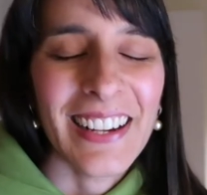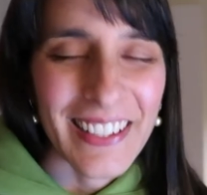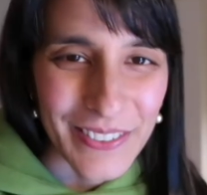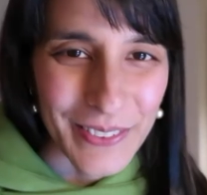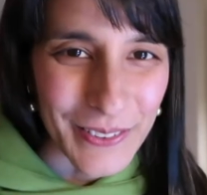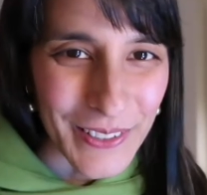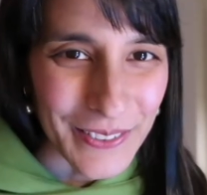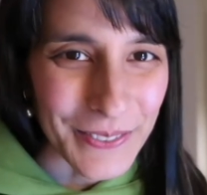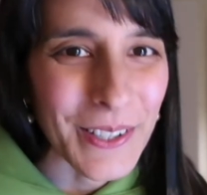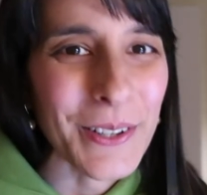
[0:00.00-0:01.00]
Hi
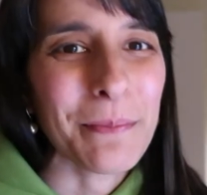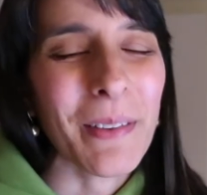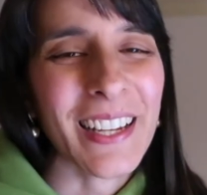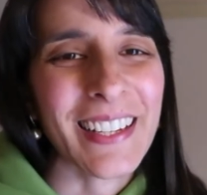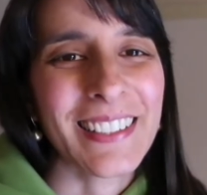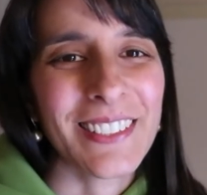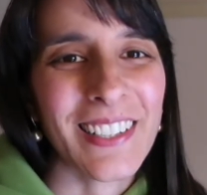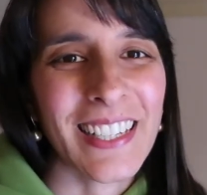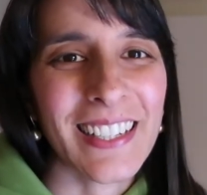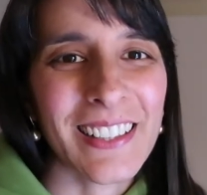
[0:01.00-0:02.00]
everyone, welcome back to
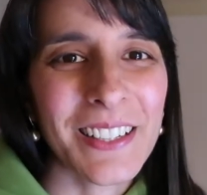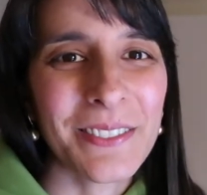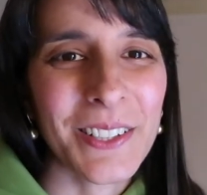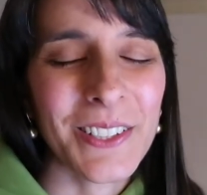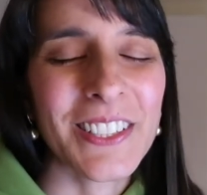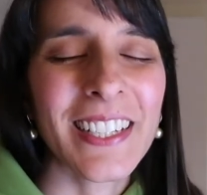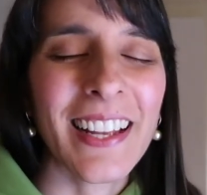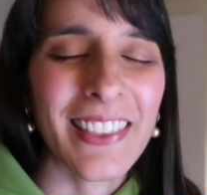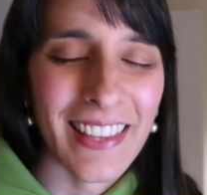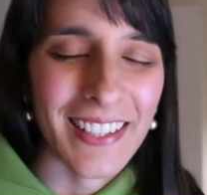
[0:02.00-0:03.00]
Vedic Life Coaching.
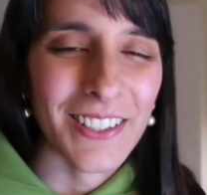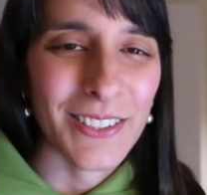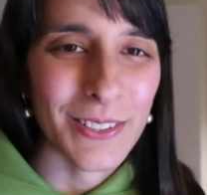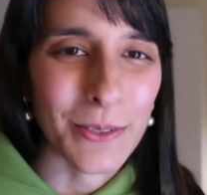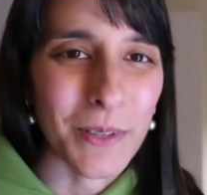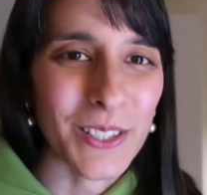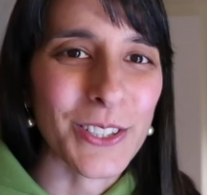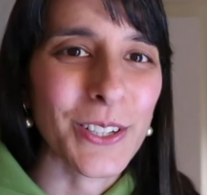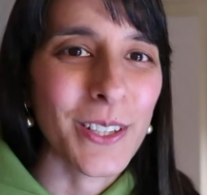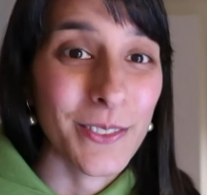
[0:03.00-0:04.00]
Thank you so
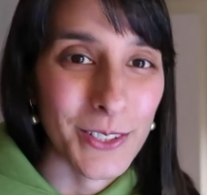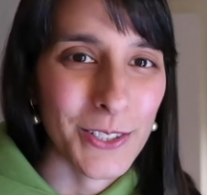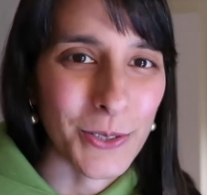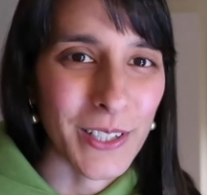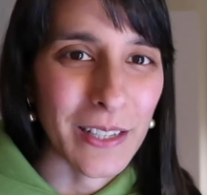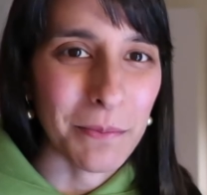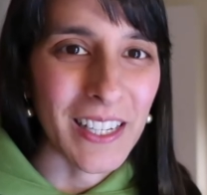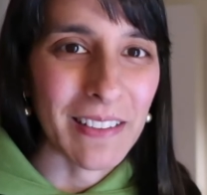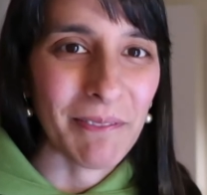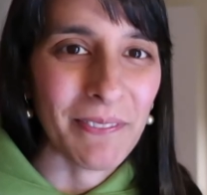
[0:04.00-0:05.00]
much for joining me.